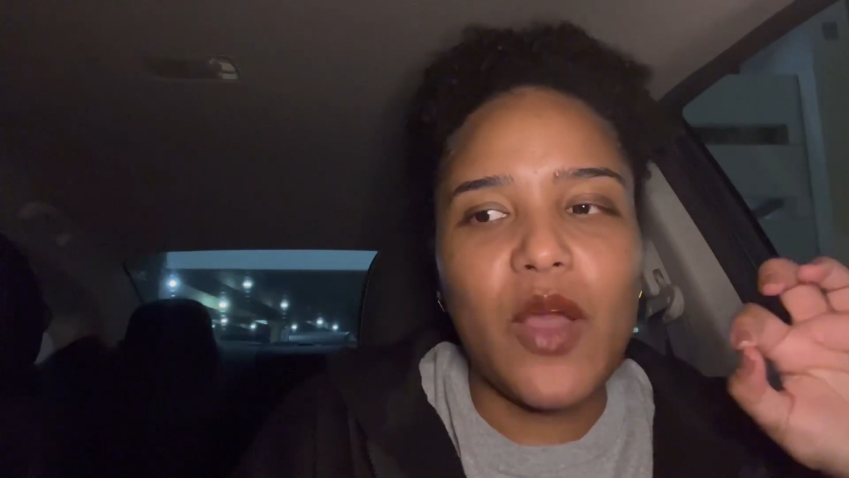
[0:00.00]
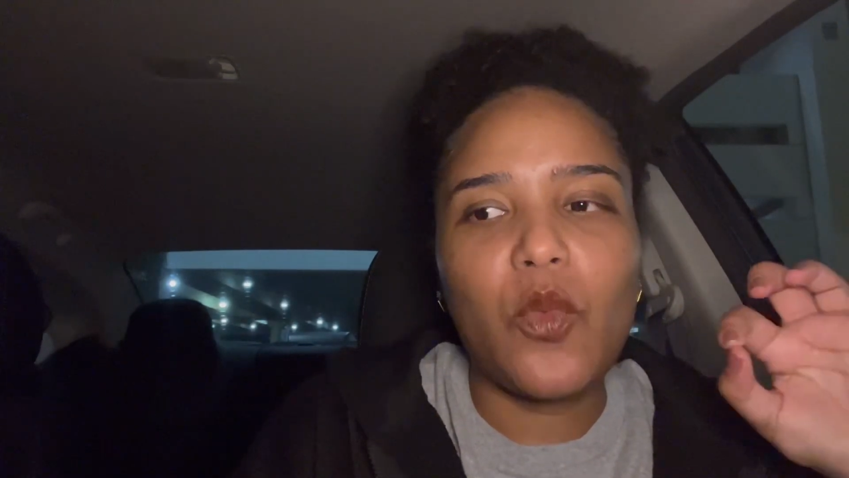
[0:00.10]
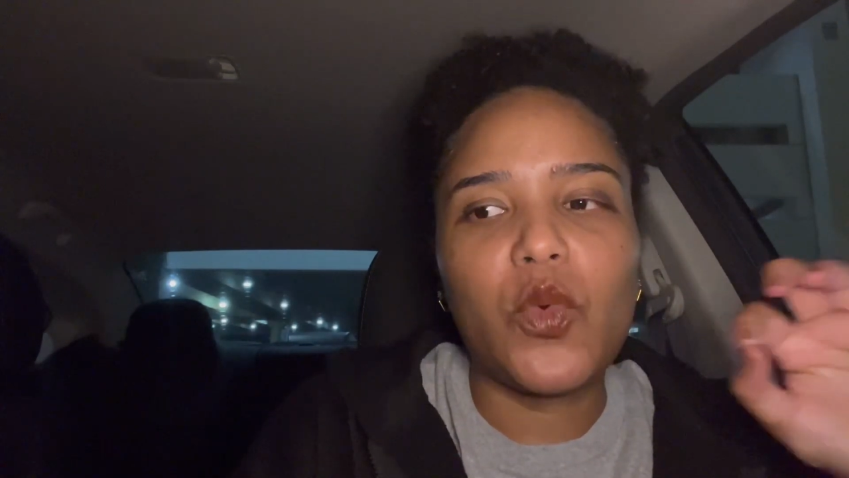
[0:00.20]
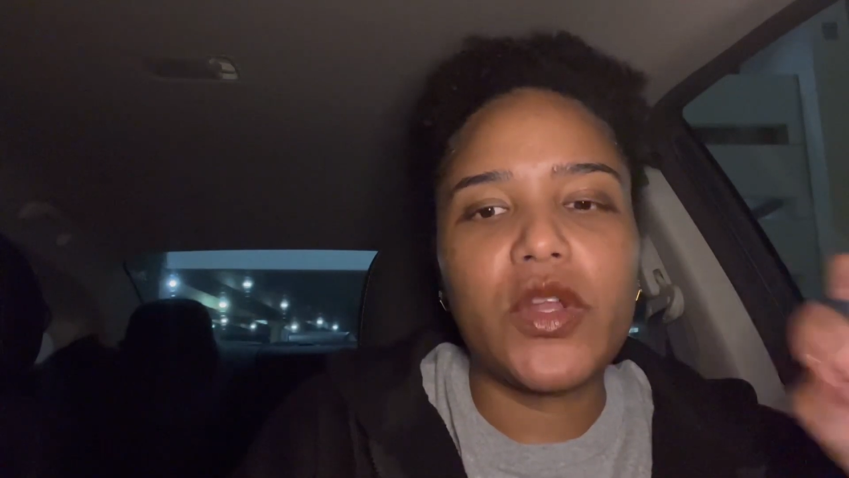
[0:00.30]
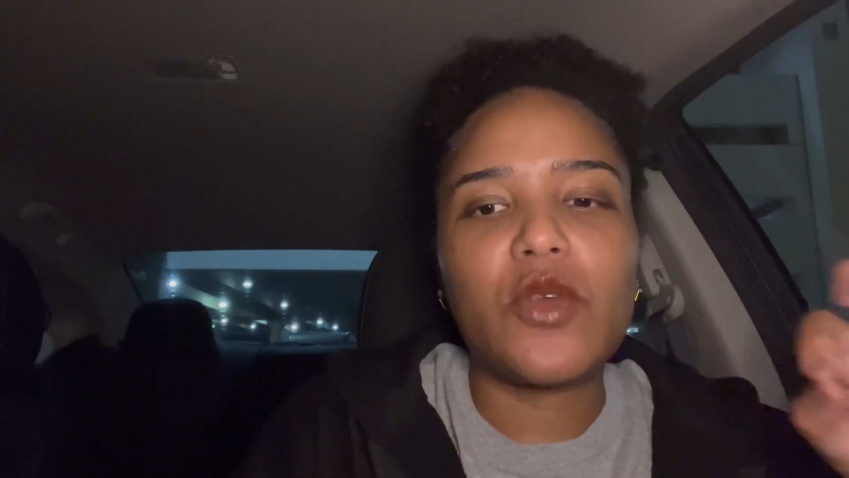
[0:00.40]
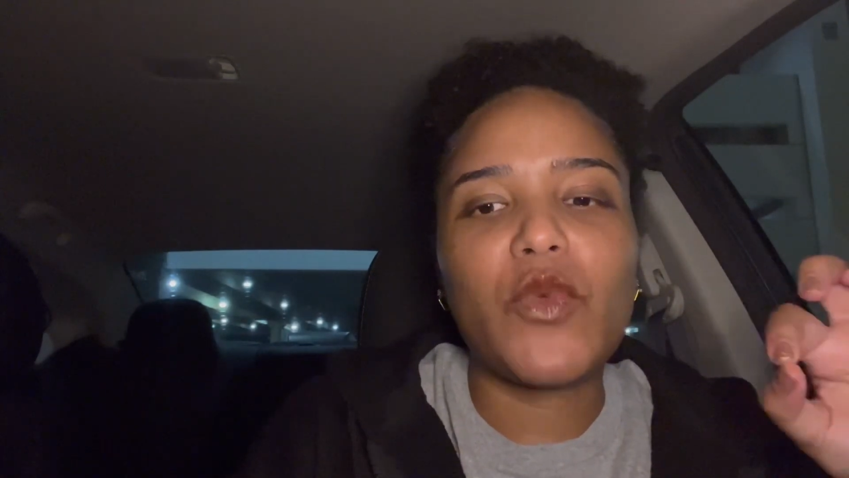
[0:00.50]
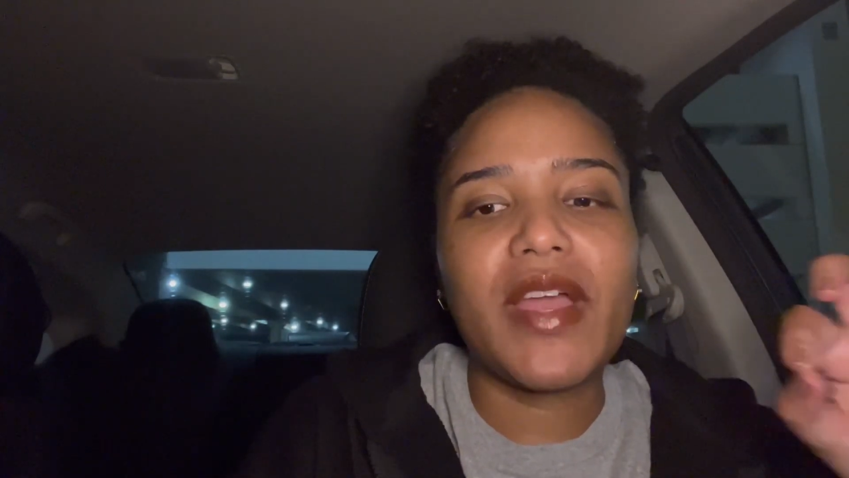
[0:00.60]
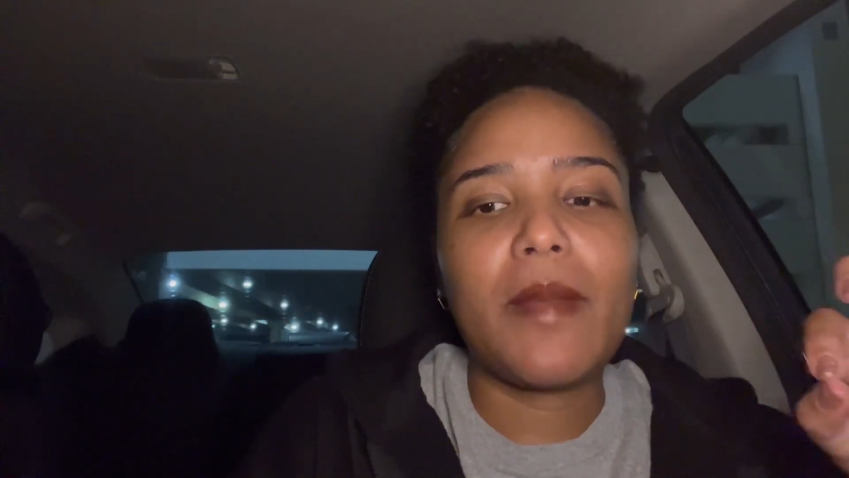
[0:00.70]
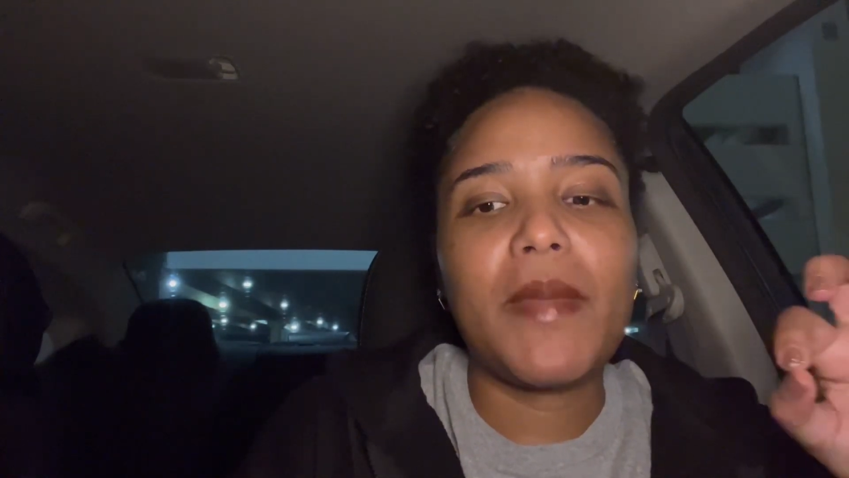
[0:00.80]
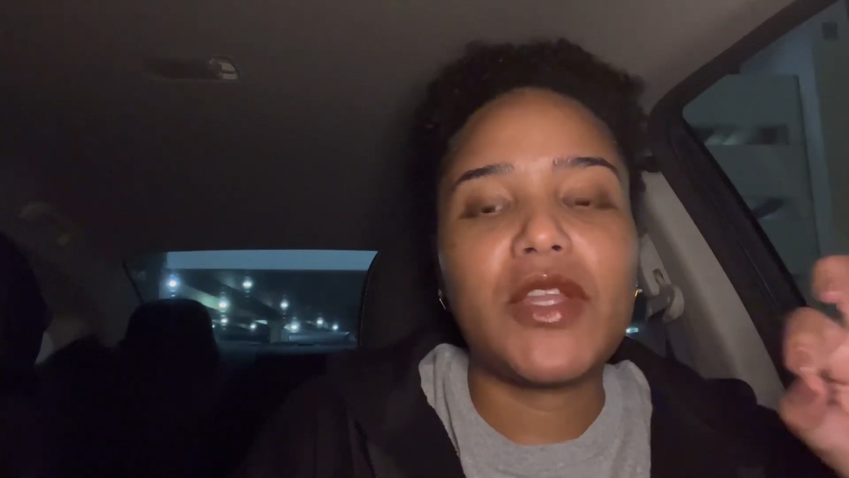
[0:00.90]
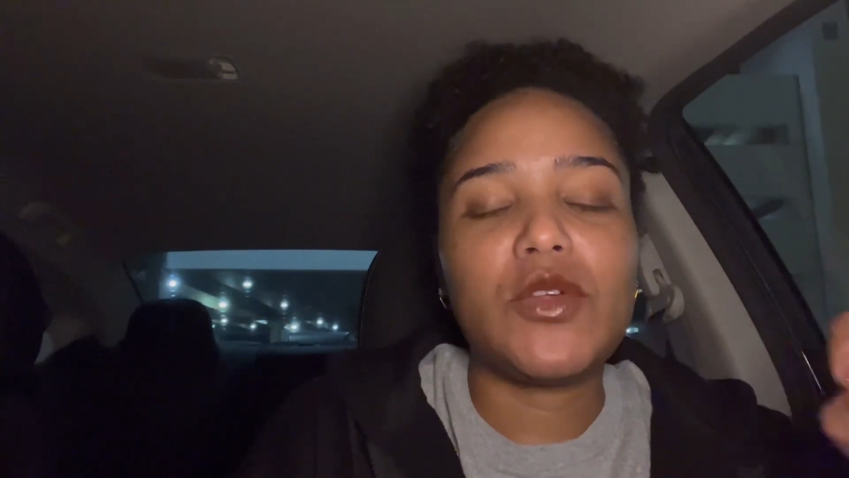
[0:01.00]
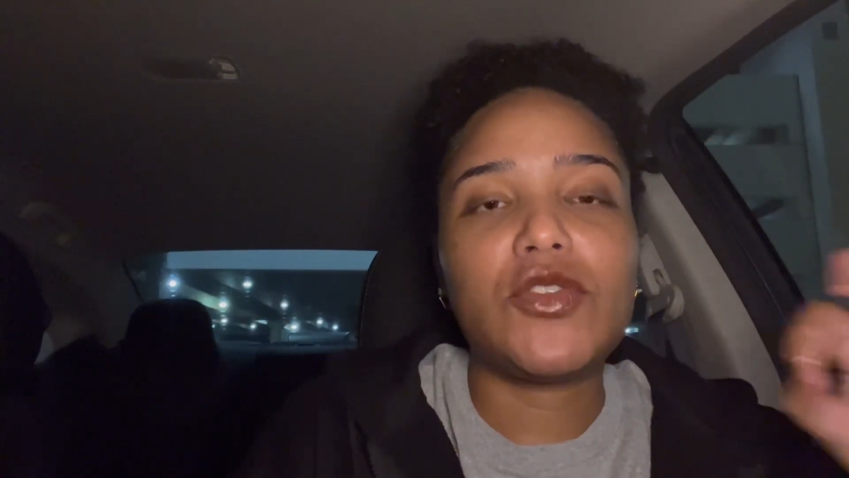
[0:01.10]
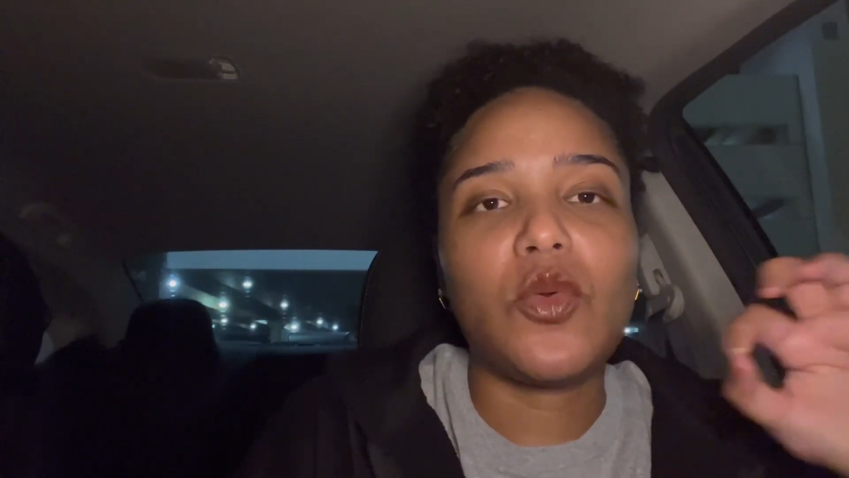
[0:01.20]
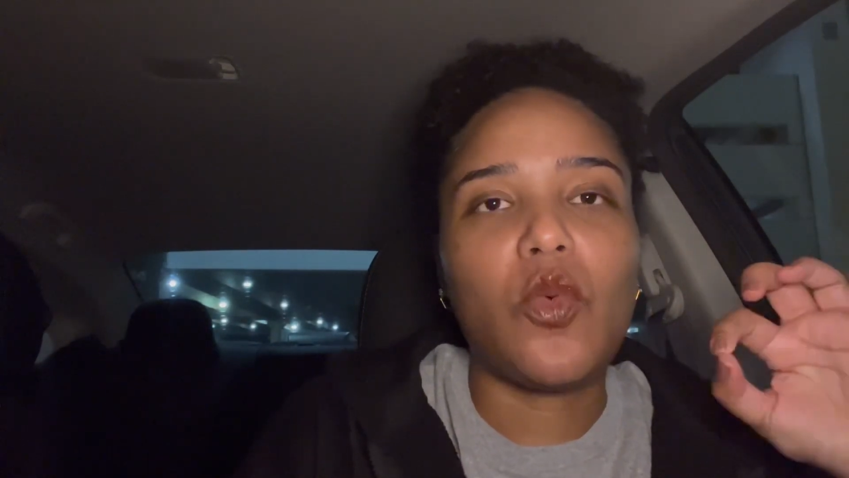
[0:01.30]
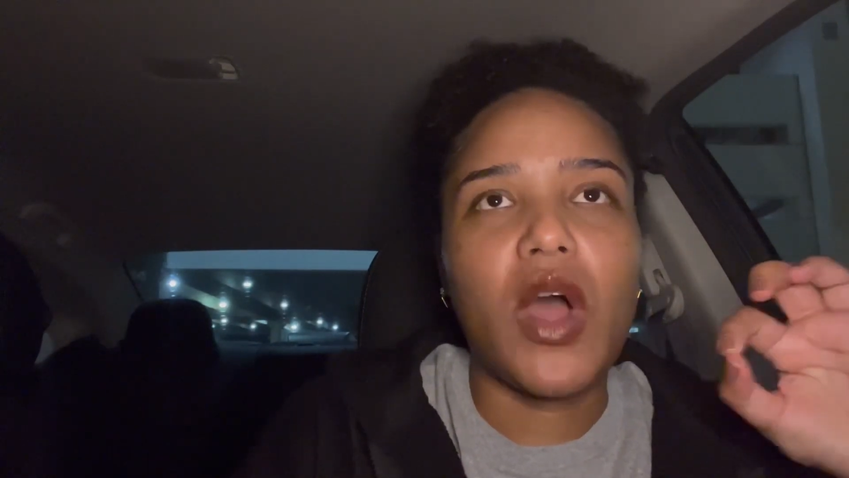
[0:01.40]
wouldn't recommend you
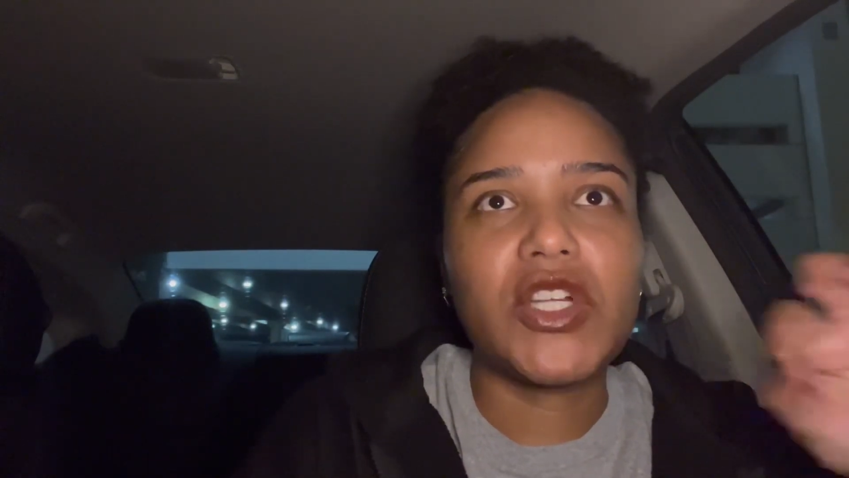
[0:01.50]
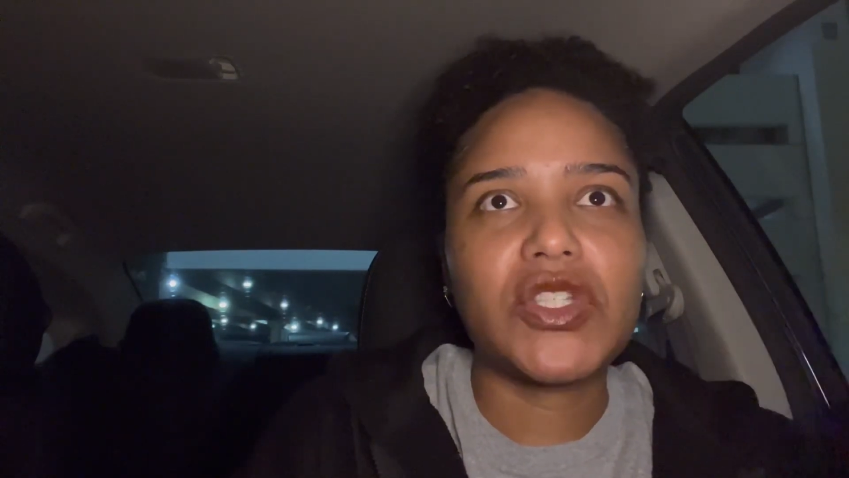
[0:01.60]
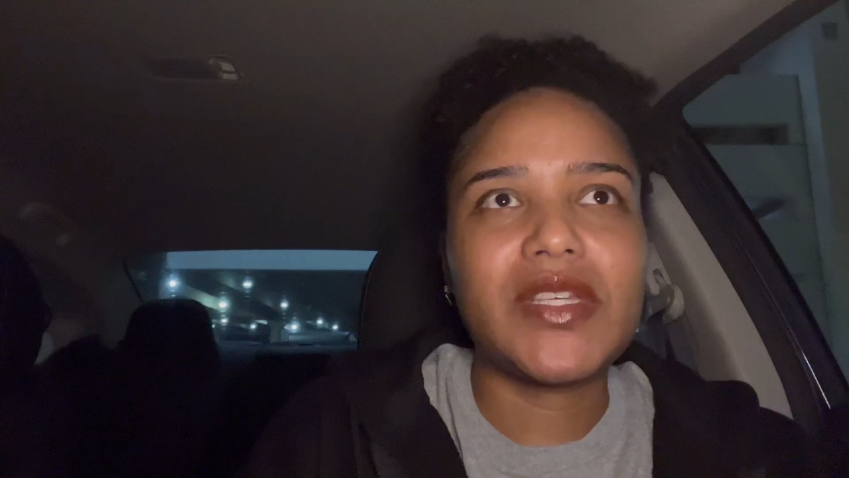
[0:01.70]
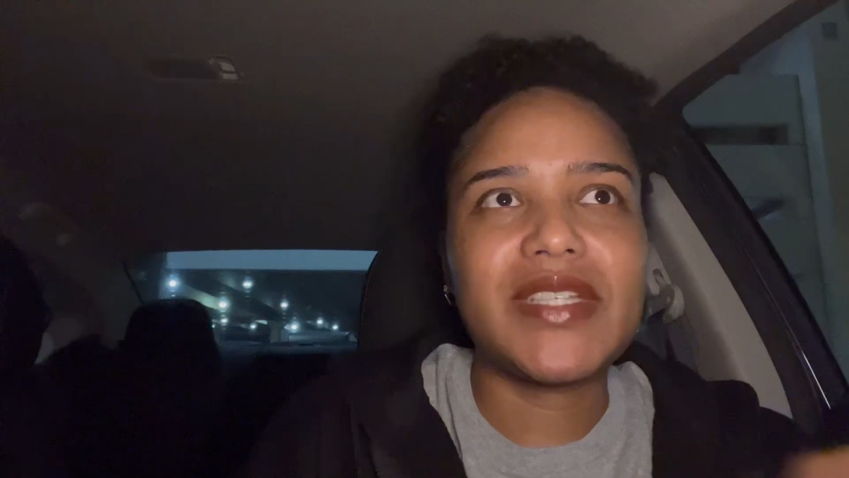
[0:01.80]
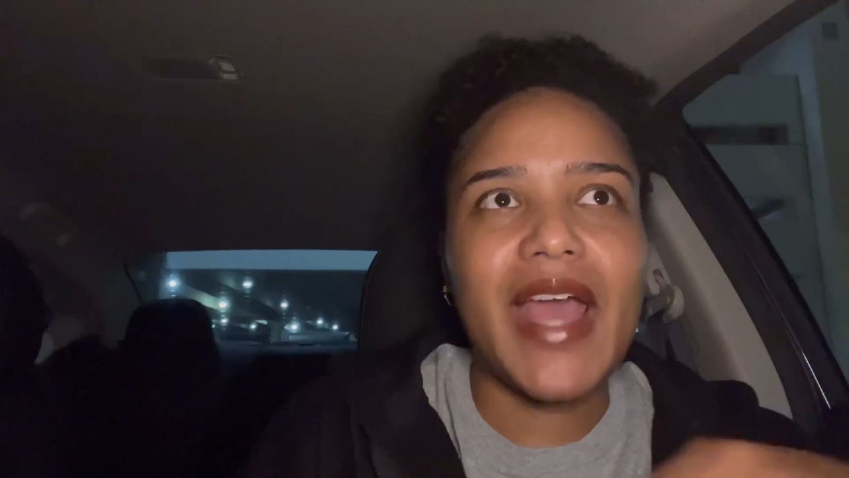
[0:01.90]
to watch this